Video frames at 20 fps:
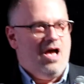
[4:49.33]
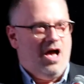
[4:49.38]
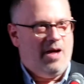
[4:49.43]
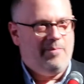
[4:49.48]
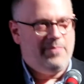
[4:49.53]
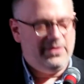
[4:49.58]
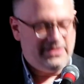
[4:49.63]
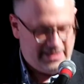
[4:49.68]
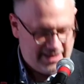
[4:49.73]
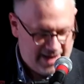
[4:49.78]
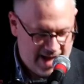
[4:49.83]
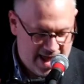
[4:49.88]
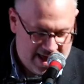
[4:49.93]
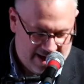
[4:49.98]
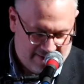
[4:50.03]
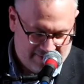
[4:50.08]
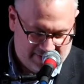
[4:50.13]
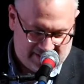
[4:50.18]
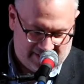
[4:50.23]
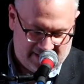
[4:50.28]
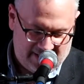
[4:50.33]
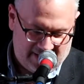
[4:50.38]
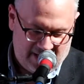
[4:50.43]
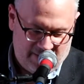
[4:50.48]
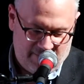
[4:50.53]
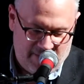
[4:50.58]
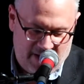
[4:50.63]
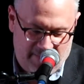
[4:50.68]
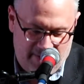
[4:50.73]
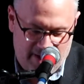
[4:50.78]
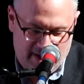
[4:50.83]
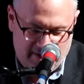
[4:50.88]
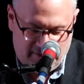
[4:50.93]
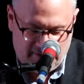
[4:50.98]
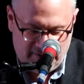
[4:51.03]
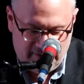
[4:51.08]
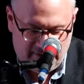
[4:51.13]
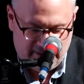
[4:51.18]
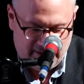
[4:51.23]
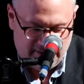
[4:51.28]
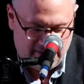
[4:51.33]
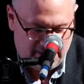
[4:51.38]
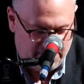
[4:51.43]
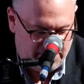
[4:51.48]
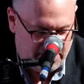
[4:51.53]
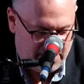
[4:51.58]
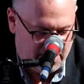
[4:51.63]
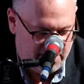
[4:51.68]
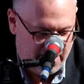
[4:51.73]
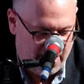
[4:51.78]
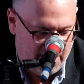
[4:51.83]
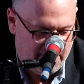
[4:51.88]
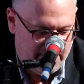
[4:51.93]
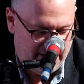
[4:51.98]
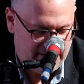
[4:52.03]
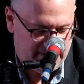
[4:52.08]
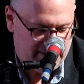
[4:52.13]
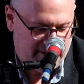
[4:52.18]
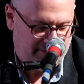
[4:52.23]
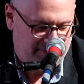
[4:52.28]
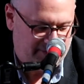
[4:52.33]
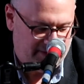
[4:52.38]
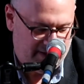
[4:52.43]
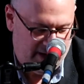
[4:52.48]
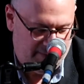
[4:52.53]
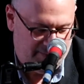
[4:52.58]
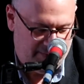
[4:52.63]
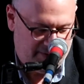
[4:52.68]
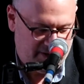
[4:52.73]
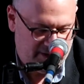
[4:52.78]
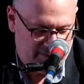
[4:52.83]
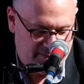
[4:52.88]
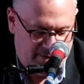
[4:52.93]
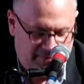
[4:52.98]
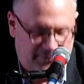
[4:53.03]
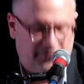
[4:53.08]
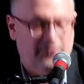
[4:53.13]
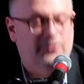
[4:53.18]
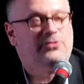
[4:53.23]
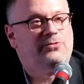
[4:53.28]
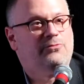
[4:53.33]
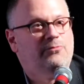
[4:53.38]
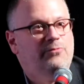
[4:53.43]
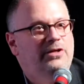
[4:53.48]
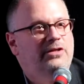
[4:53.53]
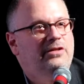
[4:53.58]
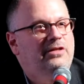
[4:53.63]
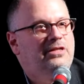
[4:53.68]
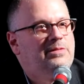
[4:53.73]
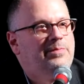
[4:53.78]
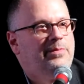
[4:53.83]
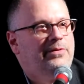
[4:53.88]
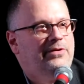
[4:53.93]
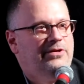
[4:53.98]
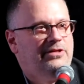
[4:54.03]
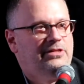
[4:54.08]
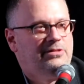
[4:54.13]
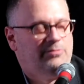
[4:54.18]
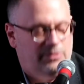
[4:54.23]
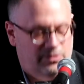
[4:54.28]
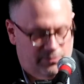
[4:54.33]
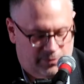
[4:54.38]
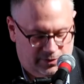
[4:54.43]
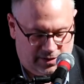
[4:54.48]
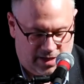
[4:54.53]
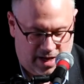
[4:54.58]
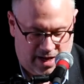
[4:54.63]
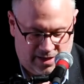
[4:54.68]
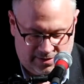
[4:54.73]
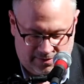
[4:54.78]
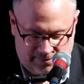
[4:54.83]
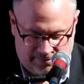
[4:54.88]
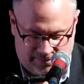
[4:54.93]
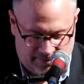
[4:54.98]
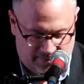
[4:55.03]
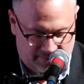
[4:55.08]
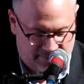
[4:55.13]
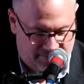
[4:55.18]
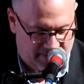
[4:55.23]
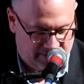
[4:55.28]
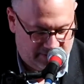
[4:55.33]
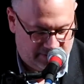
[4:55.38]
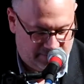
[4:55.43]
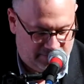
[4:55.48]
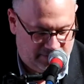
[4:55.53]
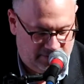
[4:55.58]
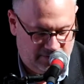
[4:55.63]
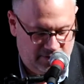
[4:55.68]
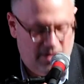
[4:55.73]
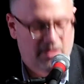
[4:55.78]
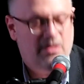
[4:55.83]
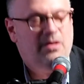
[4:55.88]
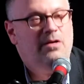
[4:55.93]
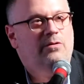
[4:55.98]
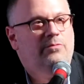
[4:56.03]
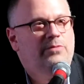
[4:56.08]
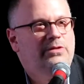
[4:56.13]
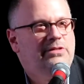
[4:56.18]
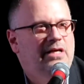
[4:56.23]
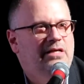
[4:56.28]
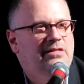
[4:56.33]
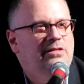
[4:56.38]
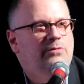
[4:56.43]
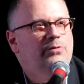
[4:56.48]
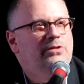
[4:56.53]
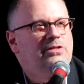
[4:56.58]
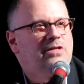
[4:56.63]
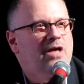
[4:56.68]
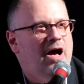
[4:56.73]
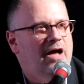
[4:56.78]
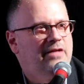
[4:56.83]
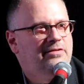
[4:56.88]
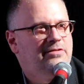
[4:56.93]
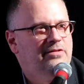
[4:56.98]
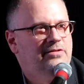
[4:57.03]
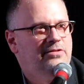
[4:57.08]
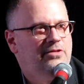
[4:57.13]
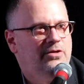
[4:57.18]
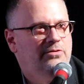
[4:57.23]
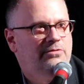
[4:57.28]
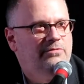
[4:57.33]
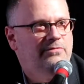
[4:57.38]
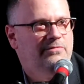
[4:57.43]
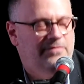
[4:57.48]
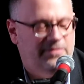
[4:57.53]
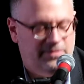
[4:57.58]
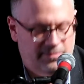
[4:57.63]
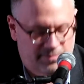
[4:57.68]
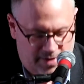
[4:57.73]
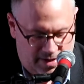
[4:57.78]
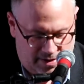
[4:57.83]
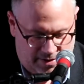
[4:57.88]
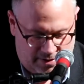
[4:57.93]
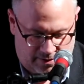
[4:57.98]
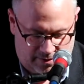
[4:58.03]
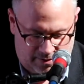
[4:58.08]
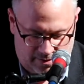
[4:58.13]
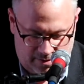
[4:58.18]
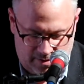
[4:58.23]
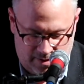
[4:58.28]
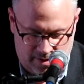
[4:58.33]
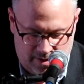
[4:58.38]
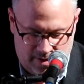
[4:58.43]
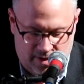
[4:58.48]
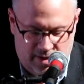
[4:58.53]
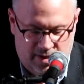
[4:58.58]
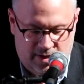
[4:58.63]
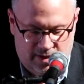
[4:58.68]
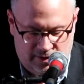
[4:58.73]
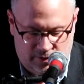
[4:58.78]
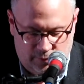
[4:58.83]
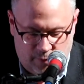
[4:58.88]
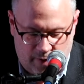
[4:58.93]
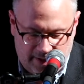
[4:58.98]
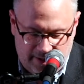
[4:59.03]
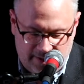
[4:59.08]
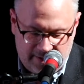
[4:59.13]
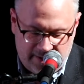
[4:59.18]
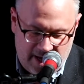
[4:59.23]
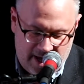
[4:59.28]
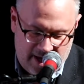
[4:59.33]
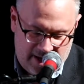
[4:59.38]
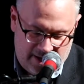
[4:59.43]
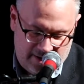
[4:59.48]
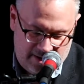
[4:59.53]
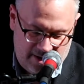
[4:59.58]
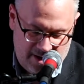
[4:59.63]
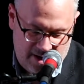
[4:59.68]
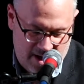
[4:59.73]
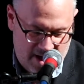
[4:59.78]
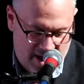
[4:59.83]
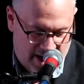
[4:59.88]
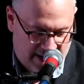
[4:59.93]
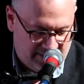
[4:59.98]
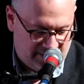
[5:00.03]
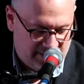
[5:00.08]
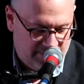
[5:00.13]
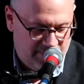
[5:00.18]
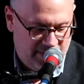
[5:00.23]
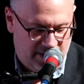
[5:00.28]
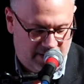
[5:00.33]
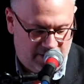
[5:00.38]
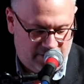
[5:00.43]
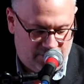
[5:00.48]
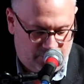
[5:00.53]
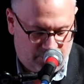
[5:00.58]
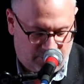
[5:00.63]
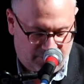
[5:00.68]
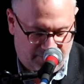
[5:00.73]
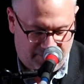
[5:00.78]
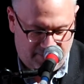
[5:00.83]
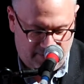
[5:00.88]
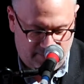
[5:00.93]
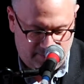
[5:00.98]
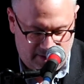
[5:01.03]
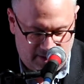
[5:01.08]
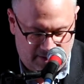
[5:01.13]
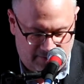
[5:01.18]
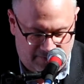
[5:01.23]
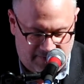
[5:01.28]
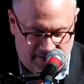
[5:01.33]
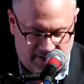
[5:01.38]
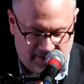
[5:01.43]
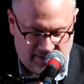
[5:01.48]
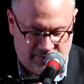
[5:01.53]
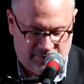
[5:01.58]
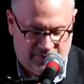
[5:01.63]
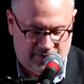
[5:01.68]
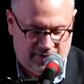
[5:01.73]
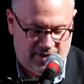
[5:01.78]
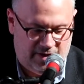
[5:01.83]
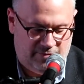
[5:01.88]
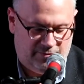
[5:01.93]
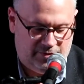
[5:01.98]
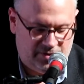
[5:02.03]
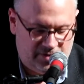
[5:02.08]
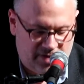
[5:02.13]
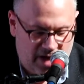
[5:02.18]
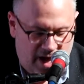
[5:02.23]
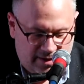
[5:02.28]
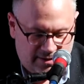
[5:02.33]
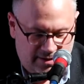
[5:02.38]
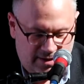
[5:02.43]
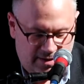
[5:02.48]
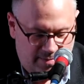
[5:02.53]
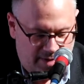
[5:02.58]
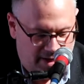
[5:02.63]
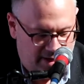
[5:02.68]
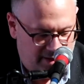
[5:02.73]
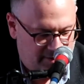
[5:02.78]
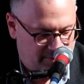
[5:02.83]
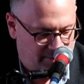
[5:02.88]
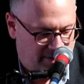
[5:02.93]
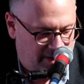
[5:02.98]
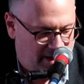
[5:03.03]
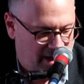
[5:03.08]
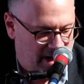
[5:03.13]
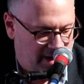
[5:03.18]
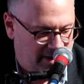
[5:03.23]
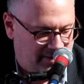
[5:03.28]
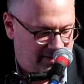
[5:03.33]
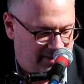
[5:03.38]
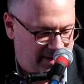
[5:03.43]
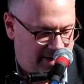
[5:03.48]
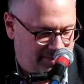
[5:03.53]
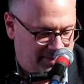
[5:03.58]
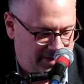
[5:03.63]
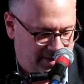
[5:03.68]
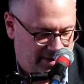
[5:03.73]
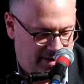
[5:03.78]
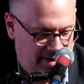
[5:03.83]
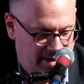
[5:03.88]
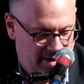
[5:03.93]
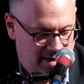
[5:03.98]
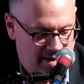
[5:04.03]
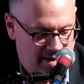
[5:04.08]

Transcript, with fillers: Uh, but today I was thinking maybe I should say something about myself tonight because my first real experience with the Wisconsin Film Festival was as a Wisconsin's own filmmaker. In 2010, I submitted a short film to the festival and was shocked and amazed when it got accepted.